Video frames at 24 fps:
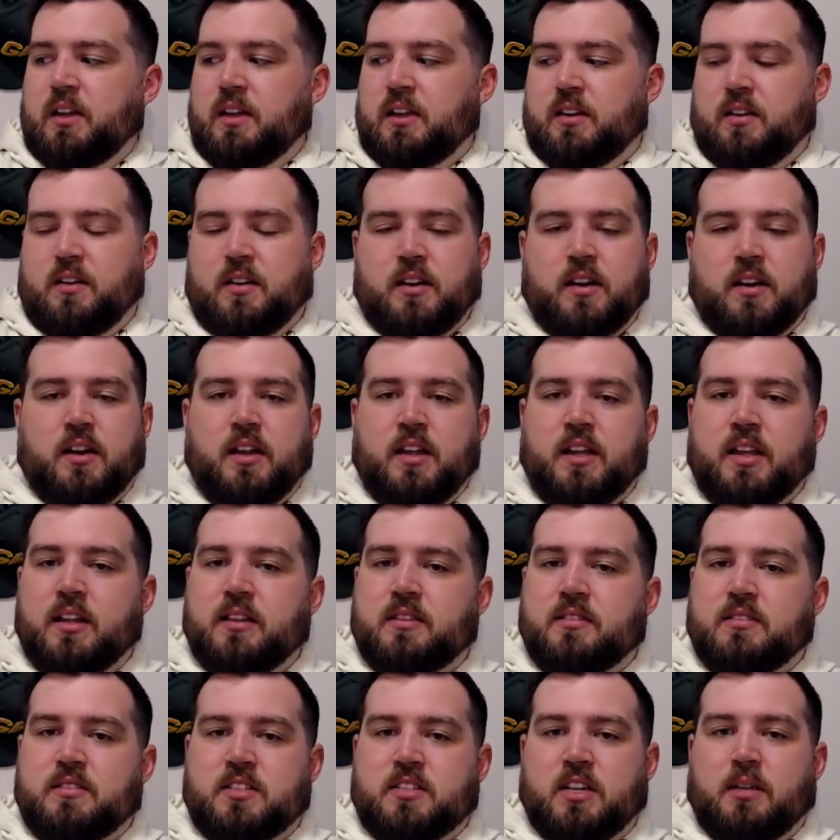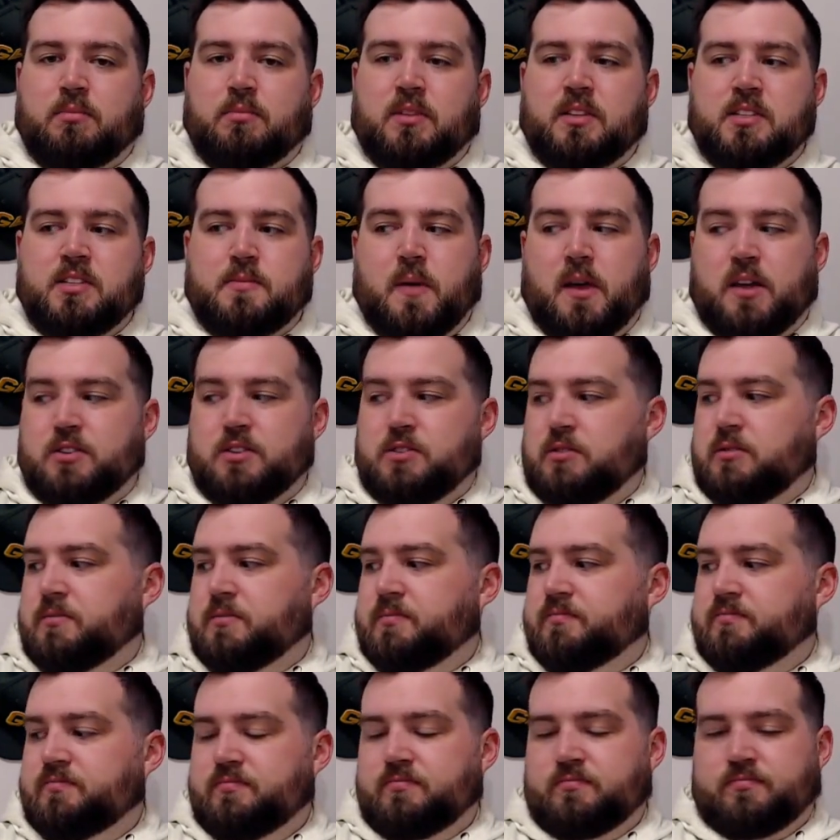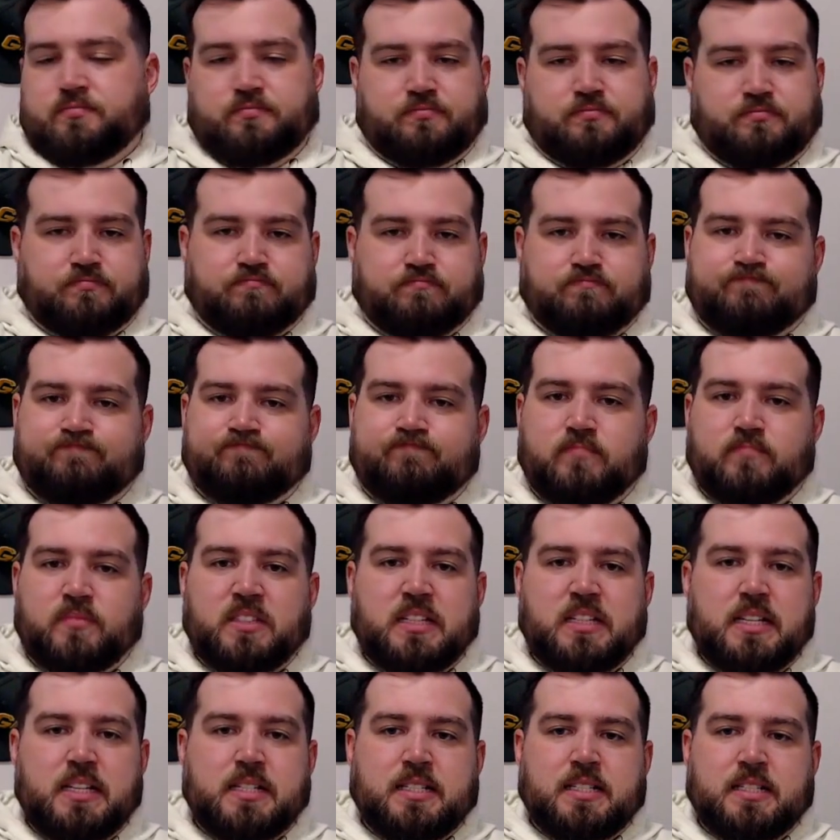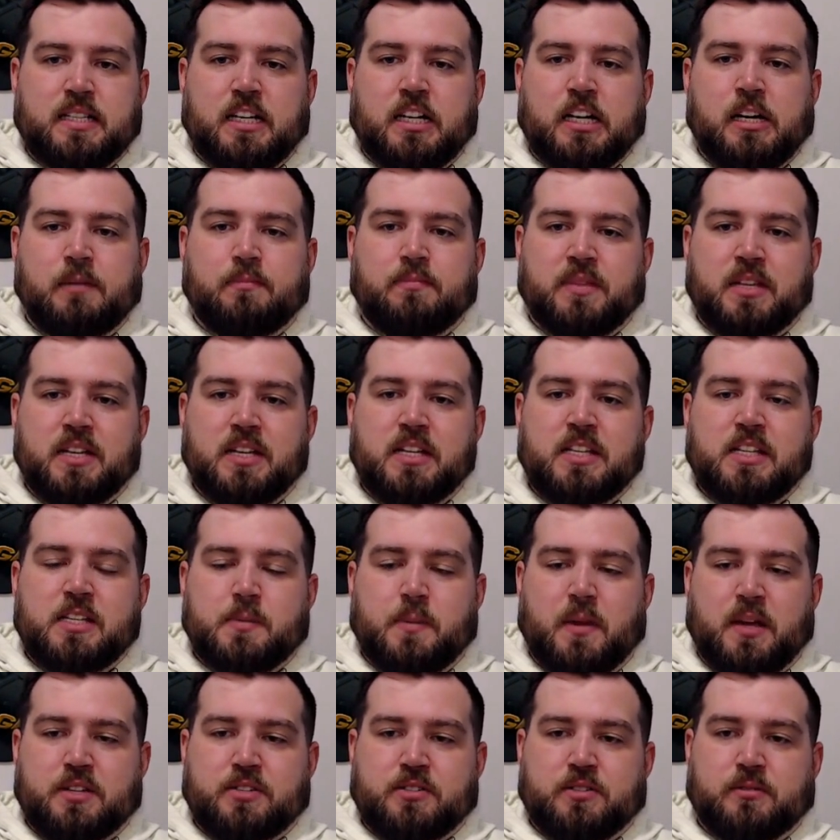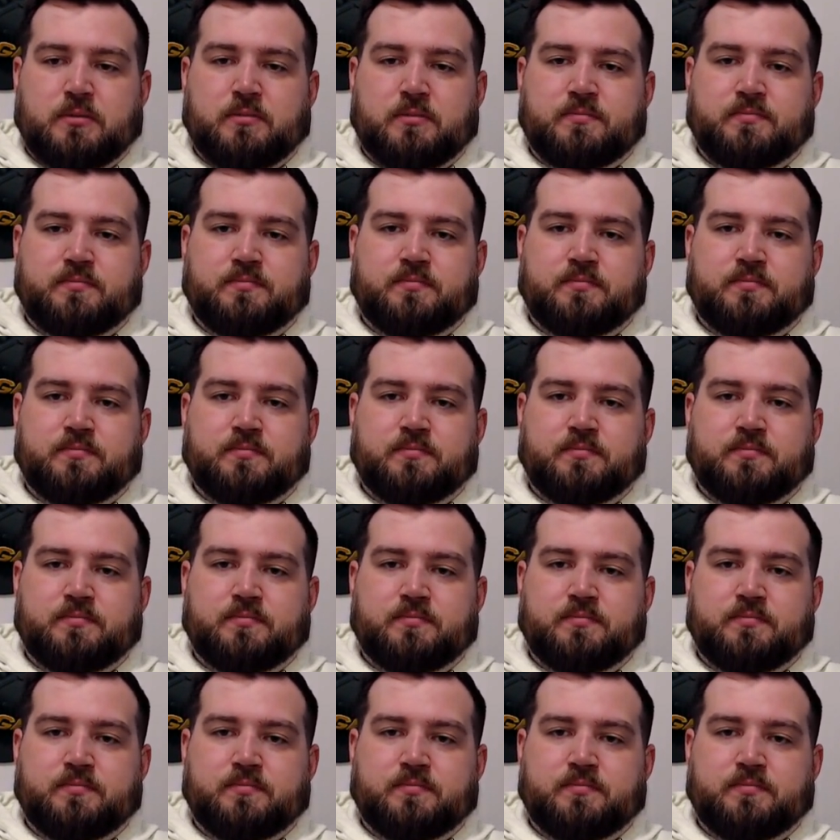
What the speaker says: you're going to need something special. Something special.